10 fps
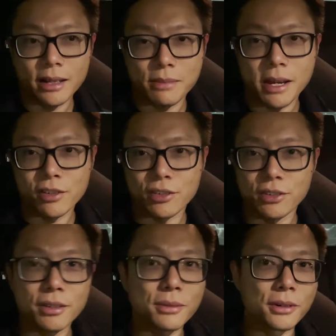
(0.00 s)
match
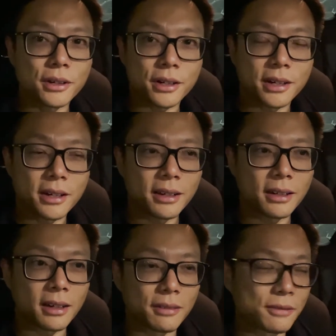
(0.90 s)
didn't work,
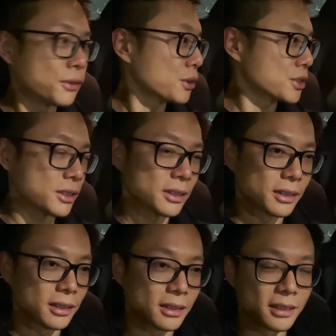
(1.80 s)

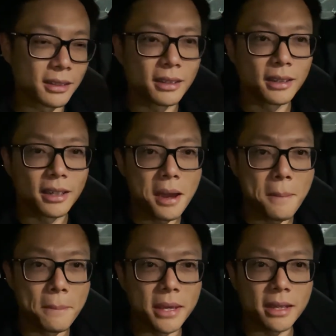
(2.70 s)
unfortunately,
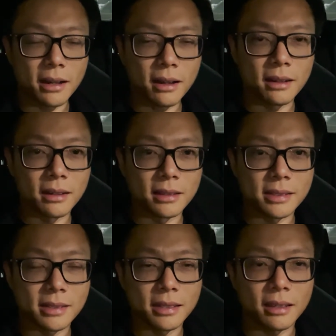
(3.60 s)

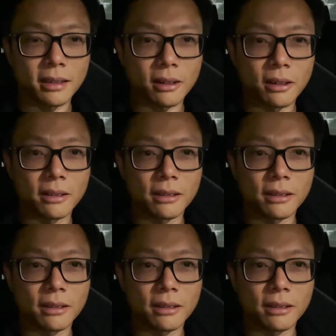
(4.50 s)
because on the